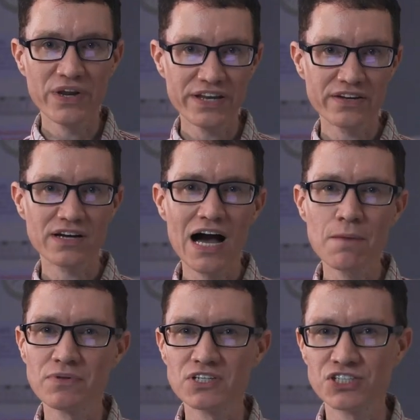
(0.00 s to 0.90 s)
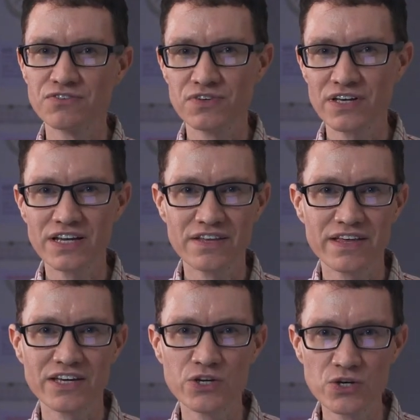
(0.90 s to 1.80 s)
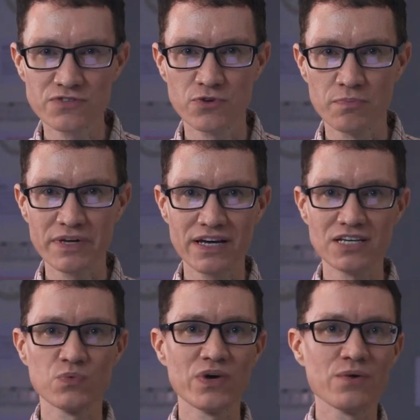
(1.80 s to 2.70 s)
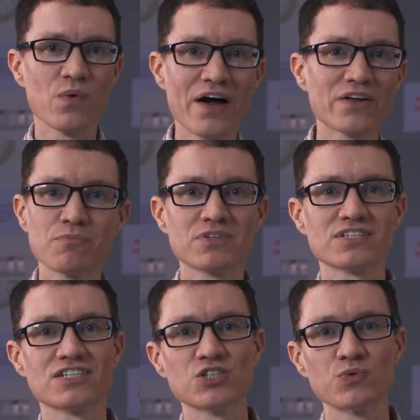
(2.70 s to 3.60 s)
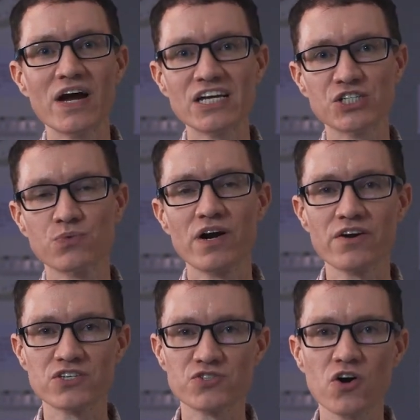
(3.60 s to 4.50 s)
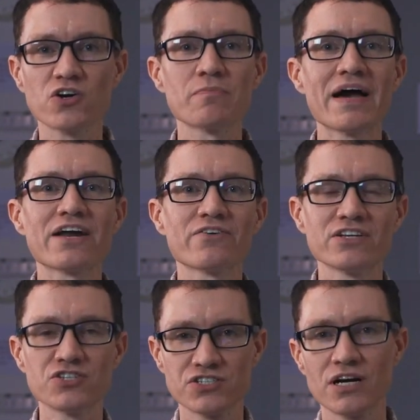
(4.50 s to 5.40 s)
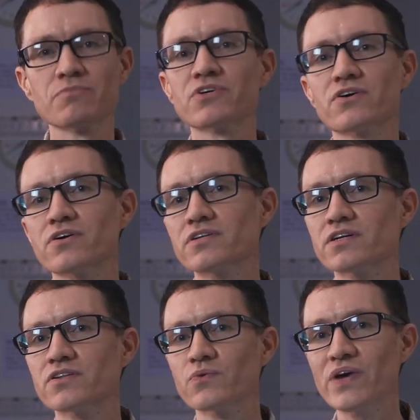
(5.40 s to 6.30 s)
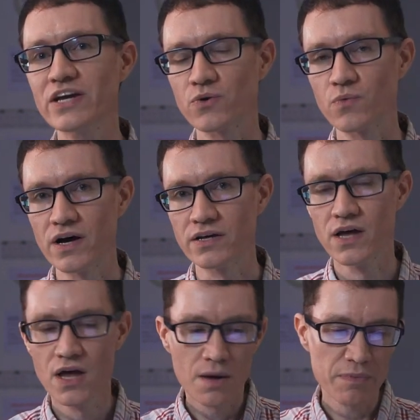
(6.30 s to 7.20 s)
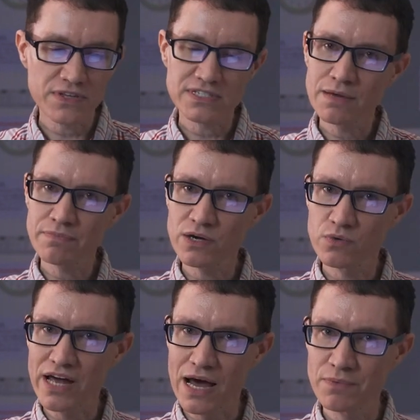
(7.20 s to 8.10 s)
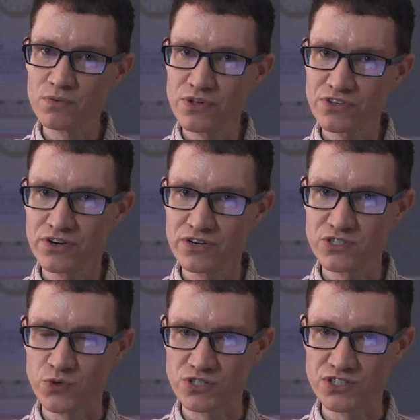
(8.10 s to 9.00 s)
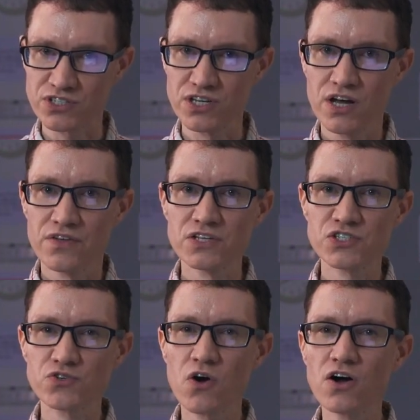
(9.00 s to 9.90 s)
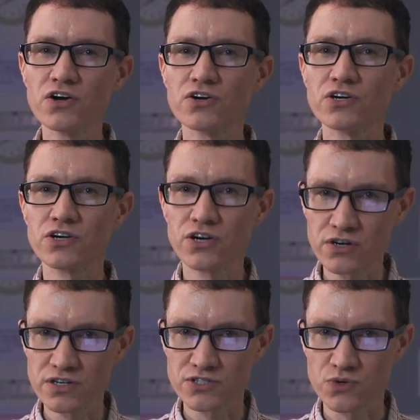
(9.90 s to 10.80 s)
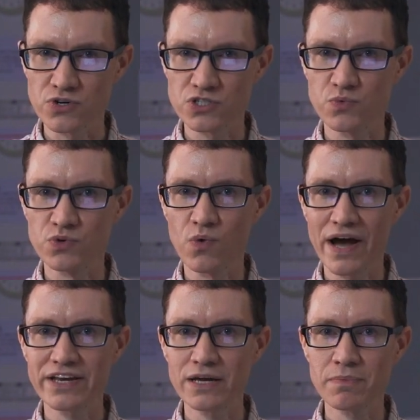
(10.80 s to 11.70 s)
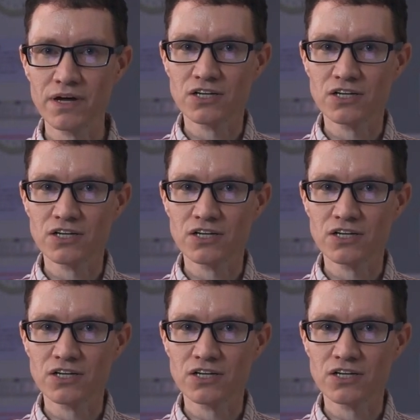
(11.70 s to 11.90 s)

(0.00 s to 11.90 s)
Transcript: We didn't accomplish anything useful because we wound up with a situation where the stronger battery just dumped current into the weaker one. But the same thing would happen with current sources. The stronger current source would wind up